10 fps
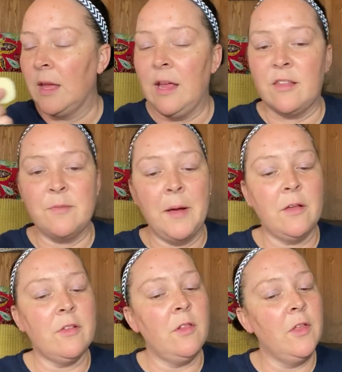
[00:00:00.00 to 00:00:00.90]
It
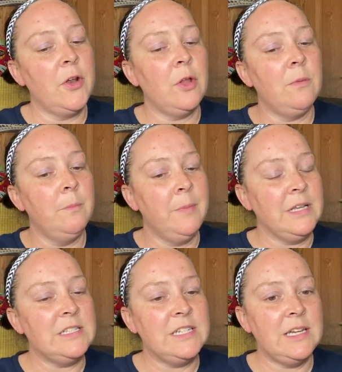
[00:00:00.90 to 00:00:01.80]
smells a little
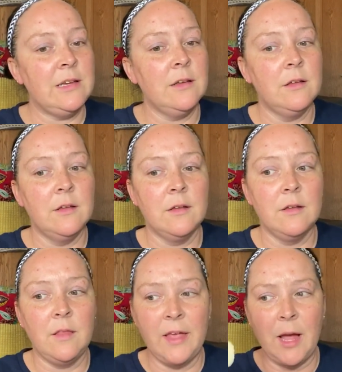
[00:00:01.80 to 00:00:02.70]
minty,
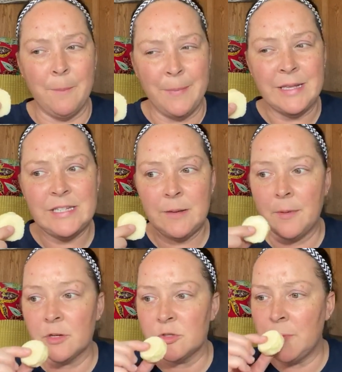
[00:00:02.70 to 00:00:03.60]
like a minty
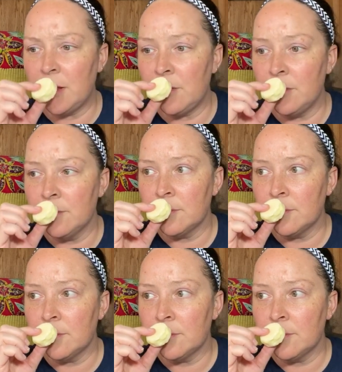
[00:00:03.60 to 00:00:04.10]
marshmallow.